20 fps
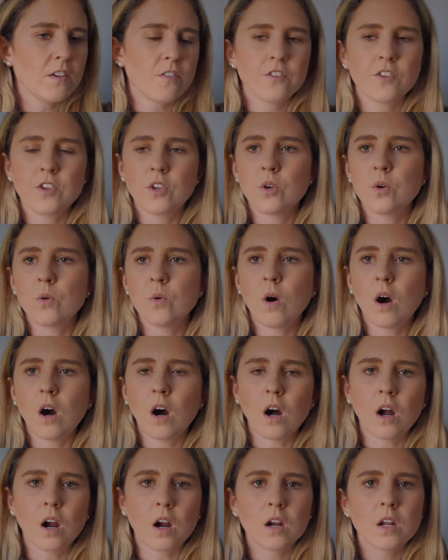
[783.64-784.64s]
if you
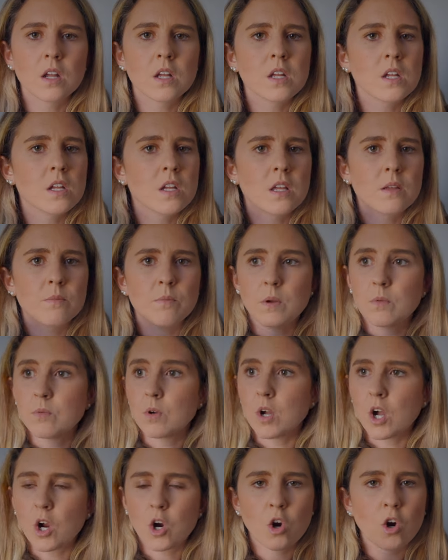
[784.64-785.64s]
are
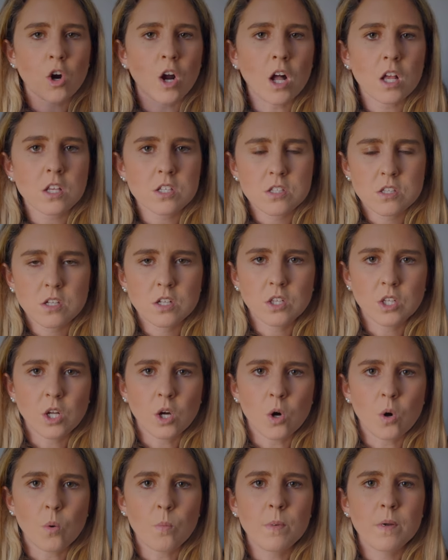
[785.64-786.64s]
across the
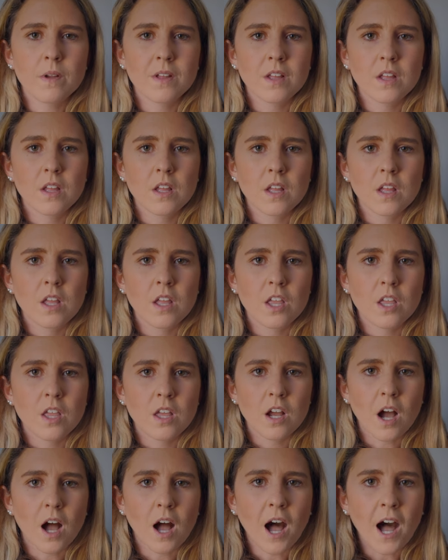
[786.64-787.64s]
globe,
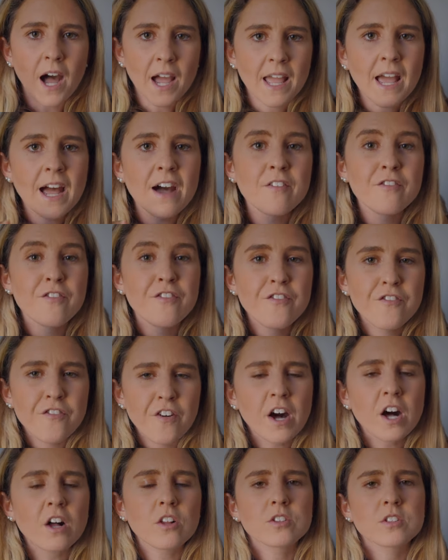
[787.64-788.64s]
I have
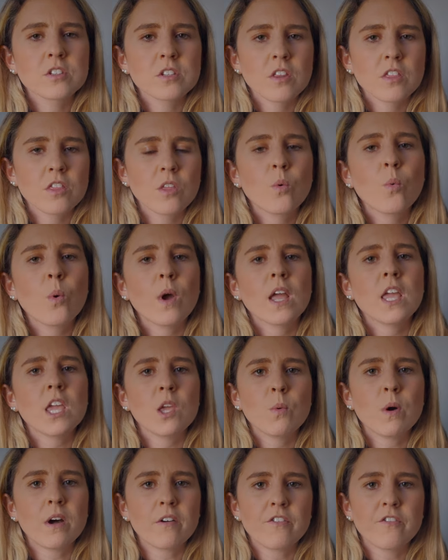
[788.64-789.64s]
felt the way
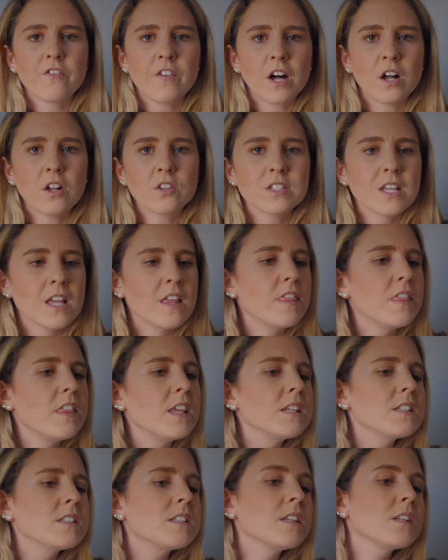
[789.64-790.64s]
you have felt. And
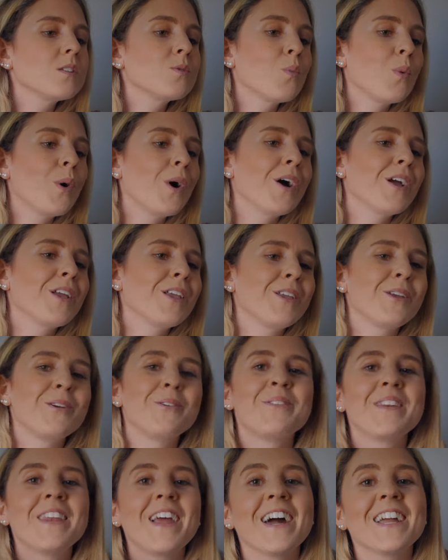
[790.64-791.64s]
this is what
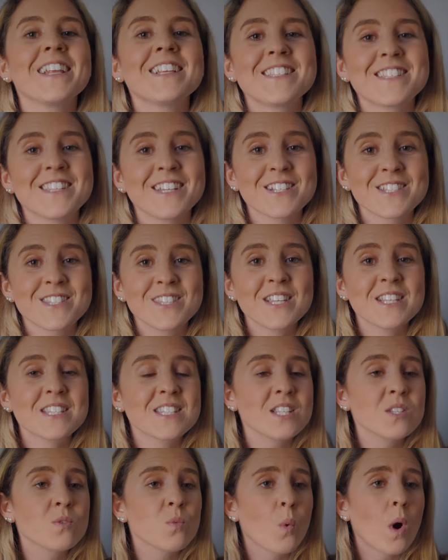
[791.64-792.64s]
unites us.
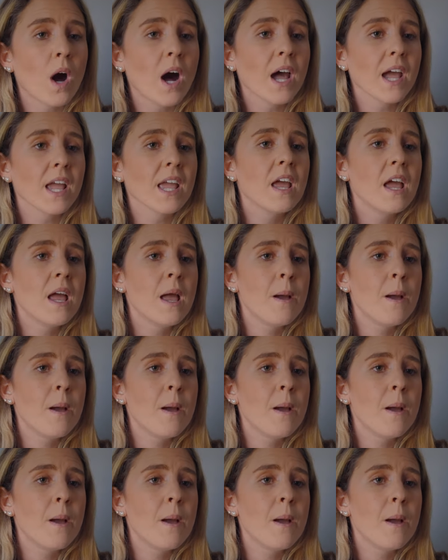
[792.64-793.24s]
This is why